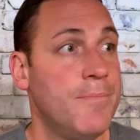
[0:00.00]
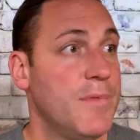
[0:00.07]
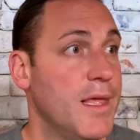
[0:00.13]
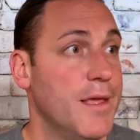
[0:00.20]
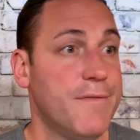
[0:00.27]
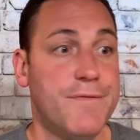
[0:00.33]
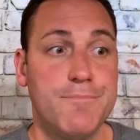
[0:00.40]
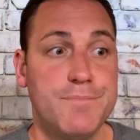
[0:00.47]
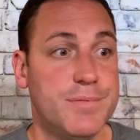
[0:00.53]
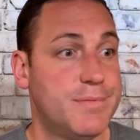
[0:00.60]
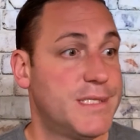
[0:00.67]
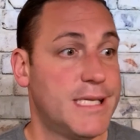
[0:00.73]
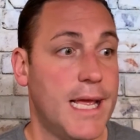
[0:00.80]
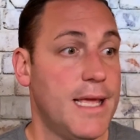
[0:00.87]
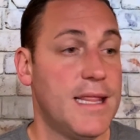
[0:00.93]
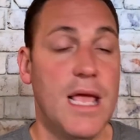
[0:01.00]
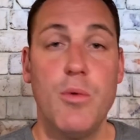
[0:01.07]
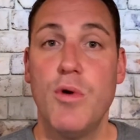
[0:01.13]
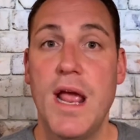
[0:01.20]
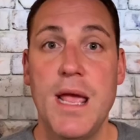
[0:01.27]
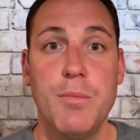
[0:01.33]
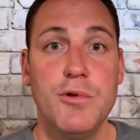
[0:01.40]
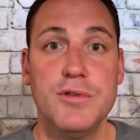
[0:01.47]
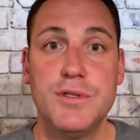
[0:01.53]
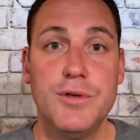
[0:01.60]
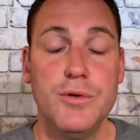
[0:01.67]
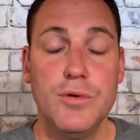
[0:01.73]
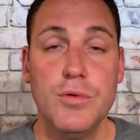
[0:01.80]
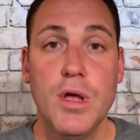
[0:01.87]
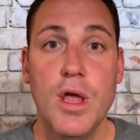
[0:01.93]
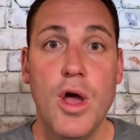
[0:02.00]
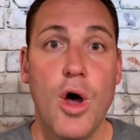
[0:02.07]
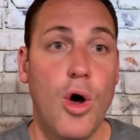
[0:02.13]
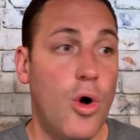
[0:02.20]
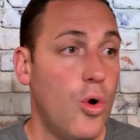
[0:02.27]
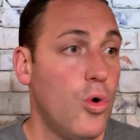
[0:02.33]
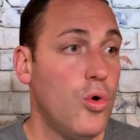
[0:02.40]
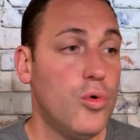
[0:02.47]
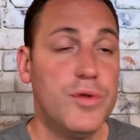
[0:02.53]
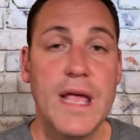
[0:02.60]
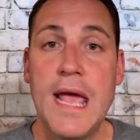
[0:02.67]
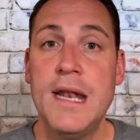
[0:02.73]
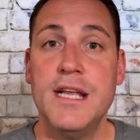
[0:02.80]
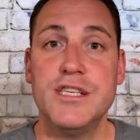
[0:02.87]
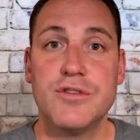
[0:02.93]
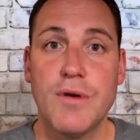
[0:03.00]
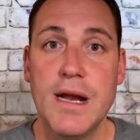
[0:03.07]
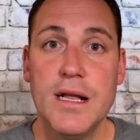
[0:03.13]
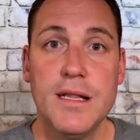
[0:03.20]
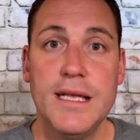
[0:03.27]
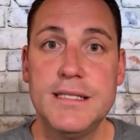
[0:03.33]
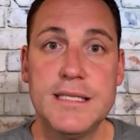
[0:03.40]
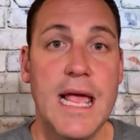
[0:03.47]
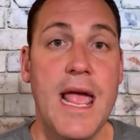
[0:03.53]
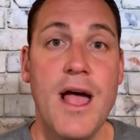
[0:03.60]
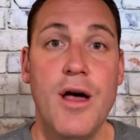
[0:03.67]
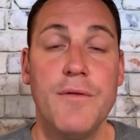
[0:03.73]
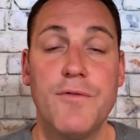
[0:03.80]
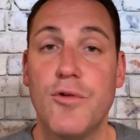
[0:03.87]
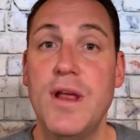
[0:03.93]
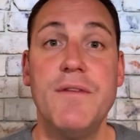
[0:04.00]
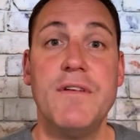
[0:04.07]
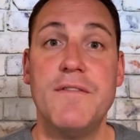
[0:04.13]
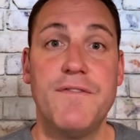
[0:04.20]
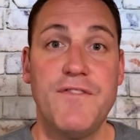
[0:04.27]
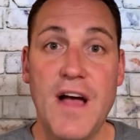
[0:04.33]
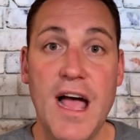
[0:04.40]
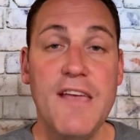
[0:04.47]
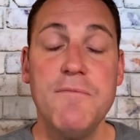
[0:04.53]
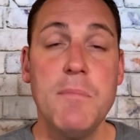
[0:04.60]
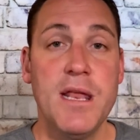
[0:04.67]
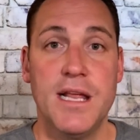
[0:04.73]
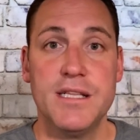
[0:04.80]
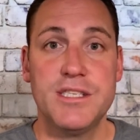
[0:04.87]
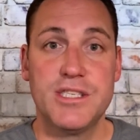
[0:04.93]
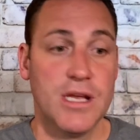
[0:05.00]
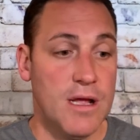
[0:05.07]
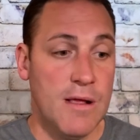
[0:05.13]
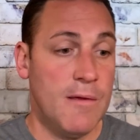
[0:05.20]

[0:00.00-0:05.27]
If, say, they were able to hold an Israeli town for even 5 minutes,